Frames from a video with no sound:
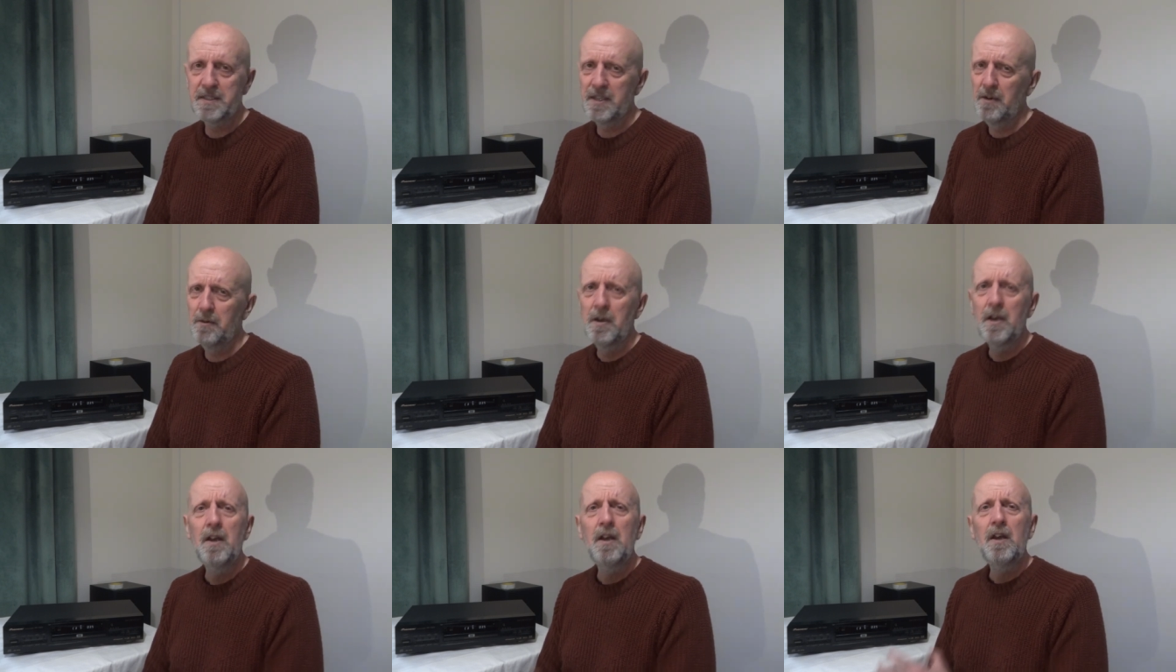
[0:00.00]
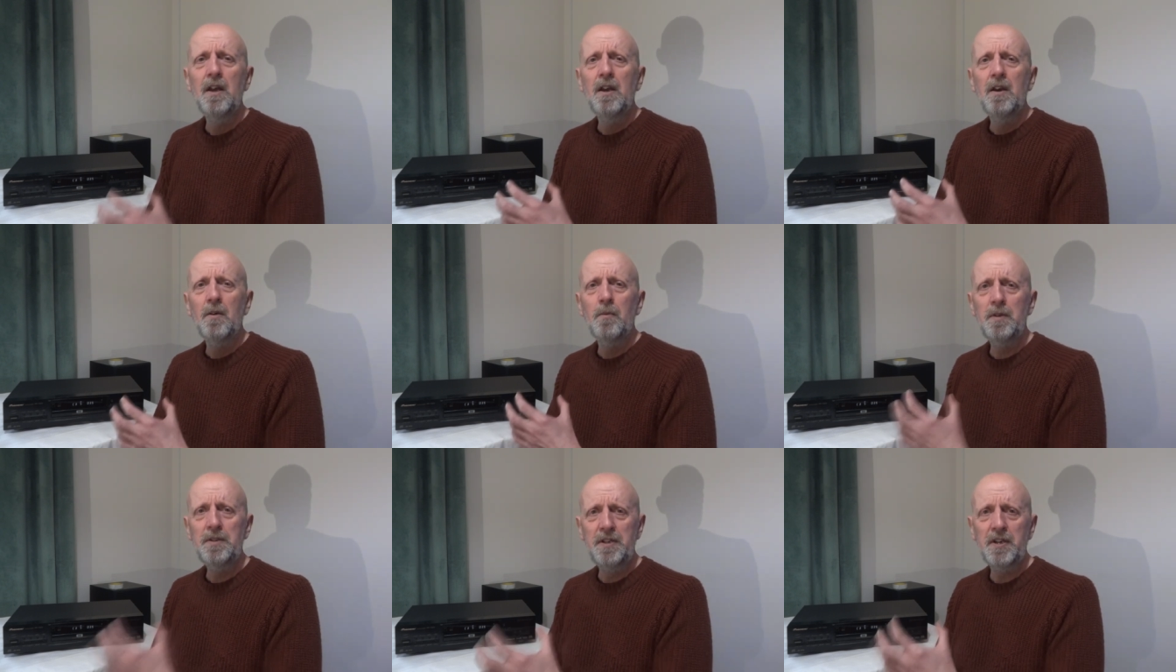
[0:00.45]
So
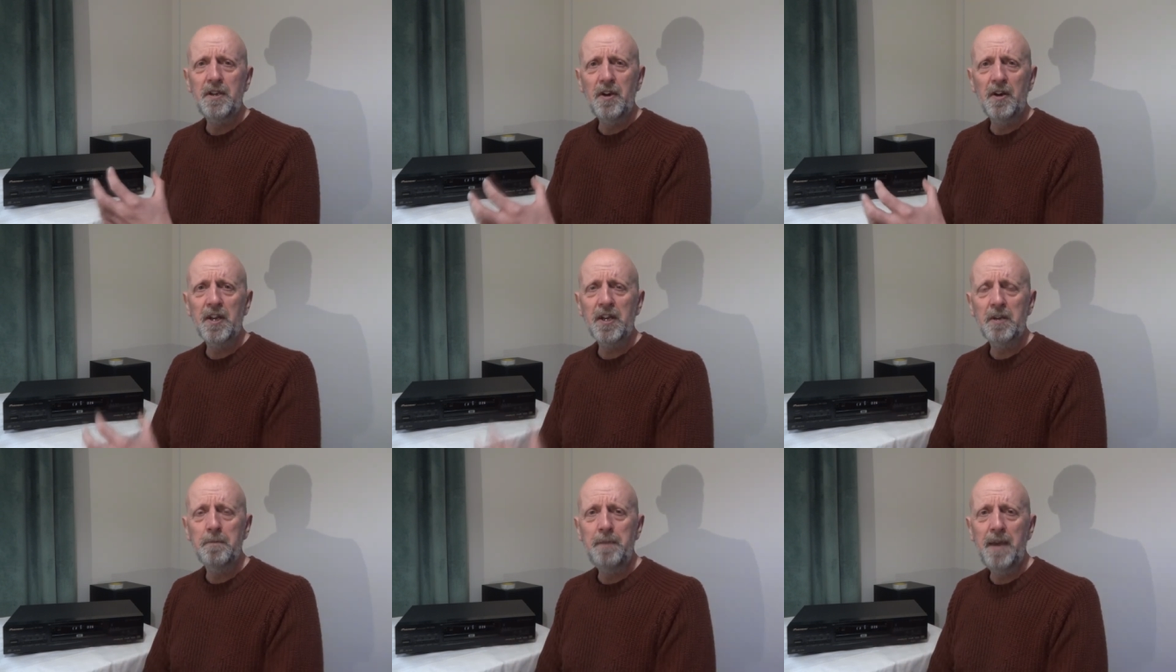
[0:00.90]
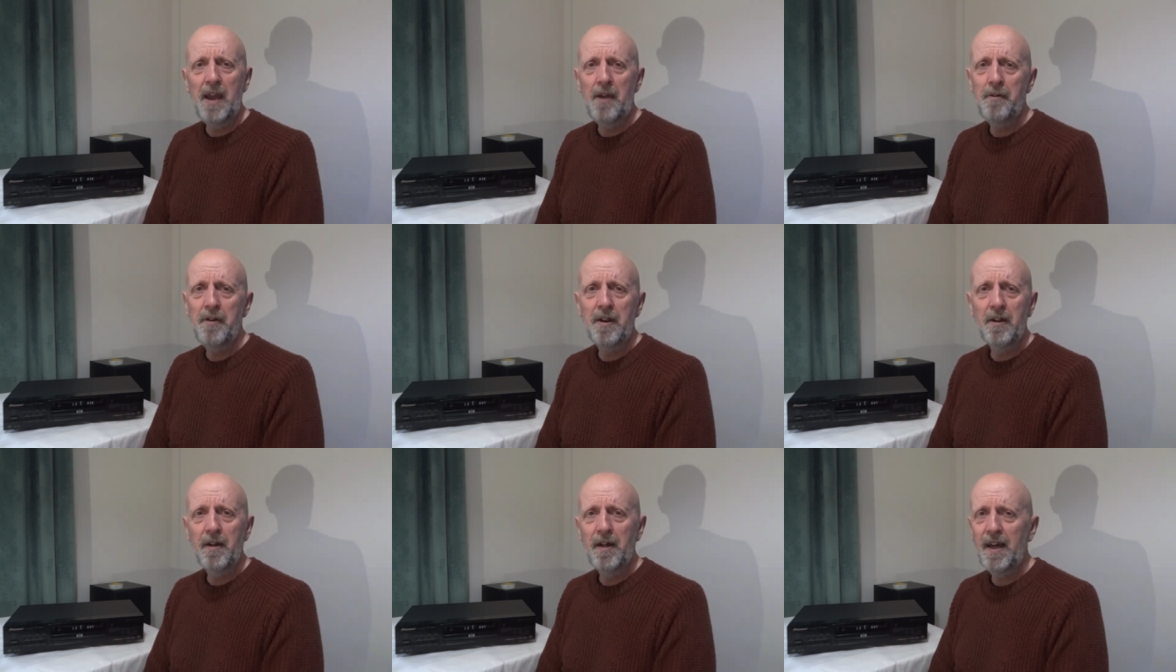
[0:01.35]
when you kind of
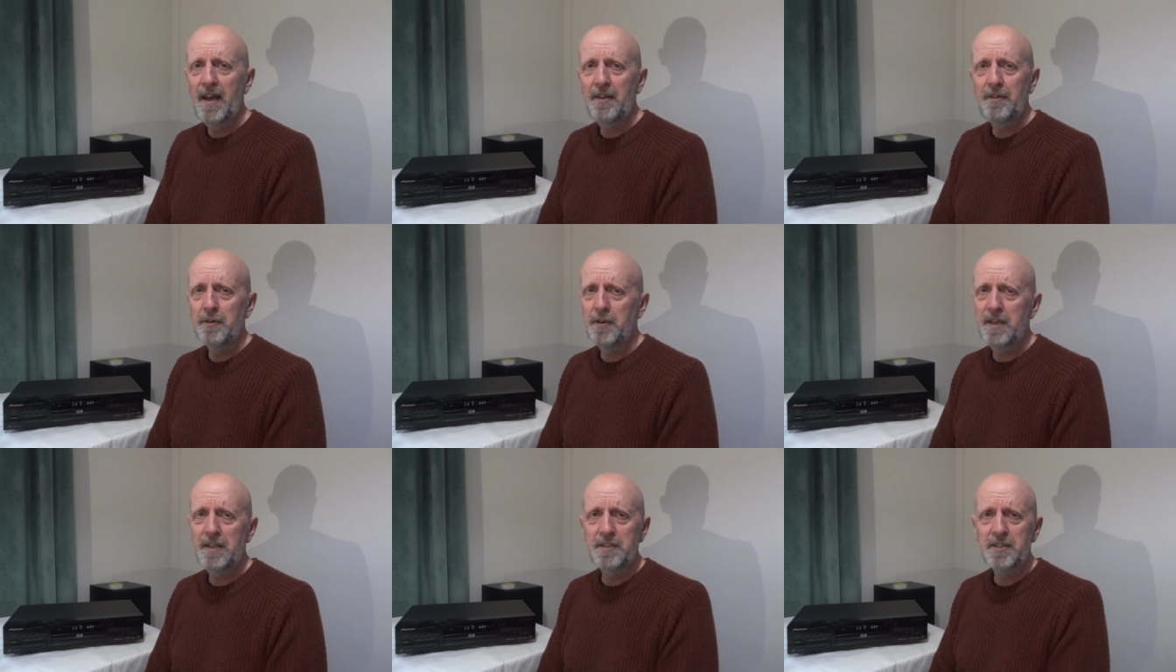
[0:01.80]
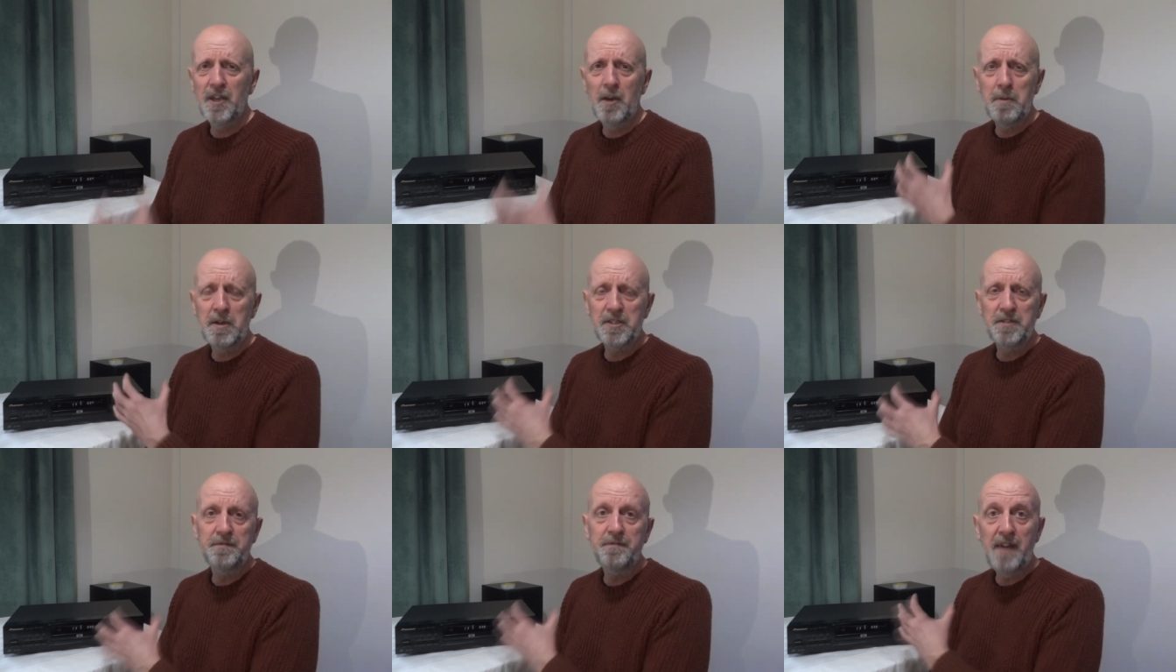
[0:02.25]
compare it like that, you get so
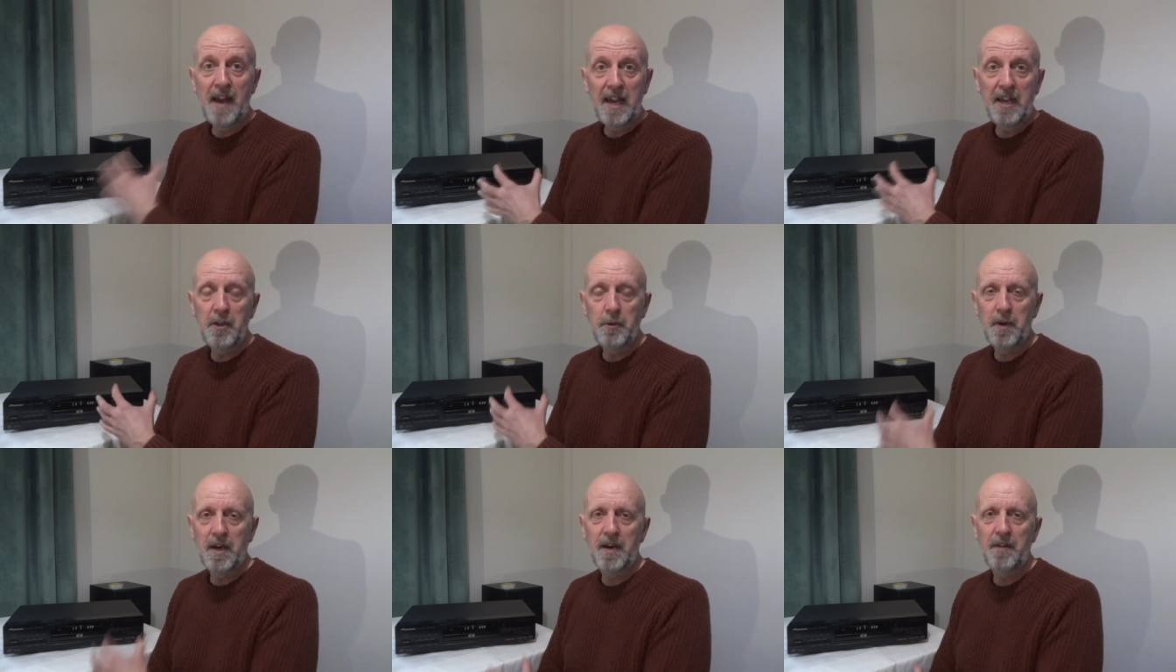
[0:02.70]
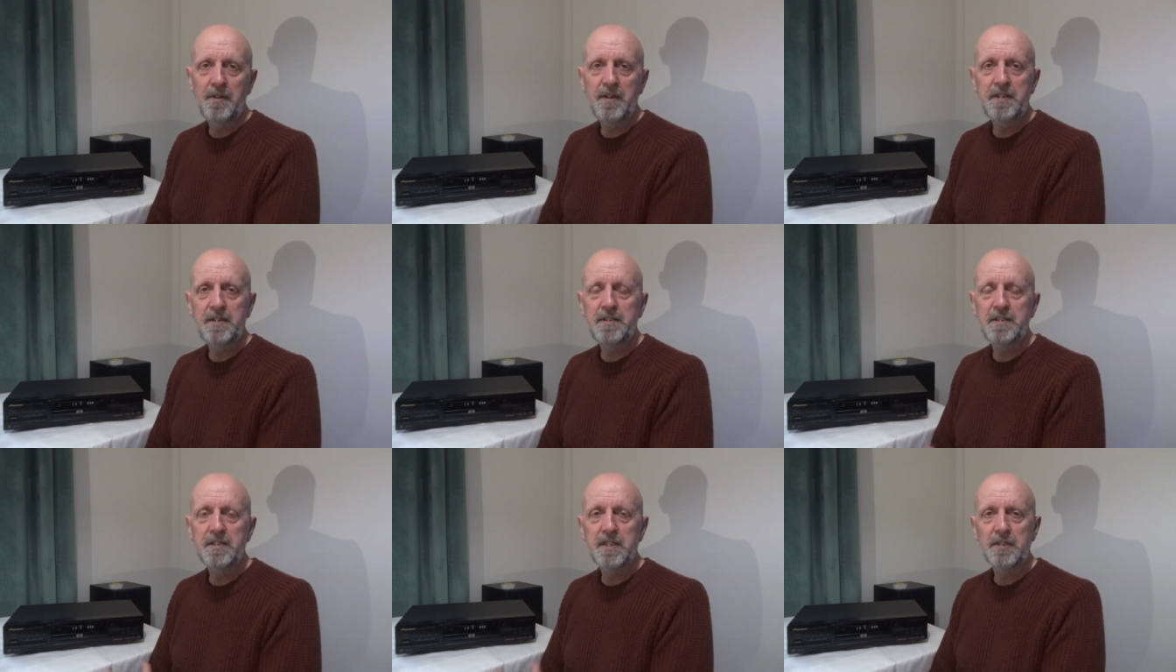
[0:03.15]
much value out of
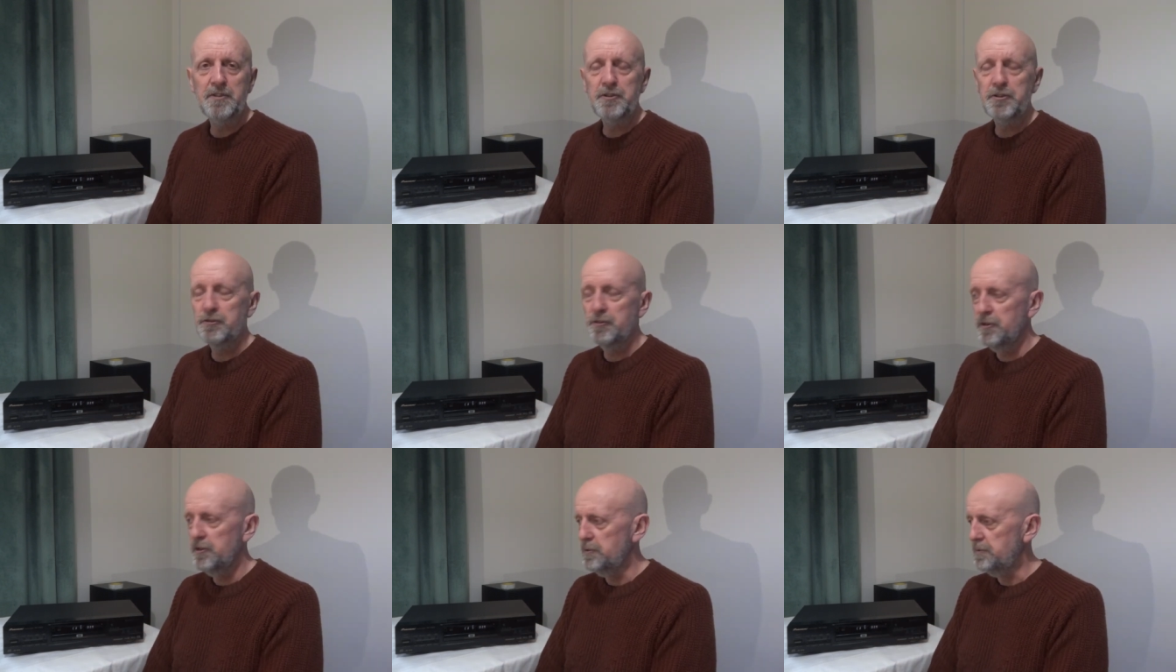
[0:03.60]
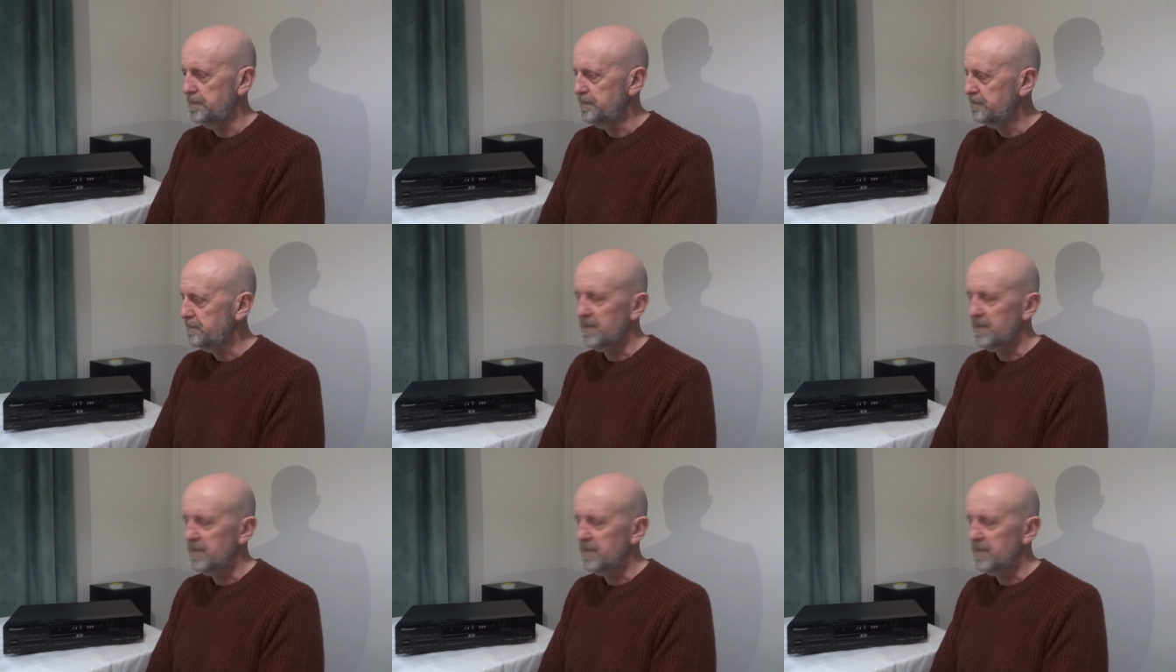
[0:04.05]
these, it's untrue.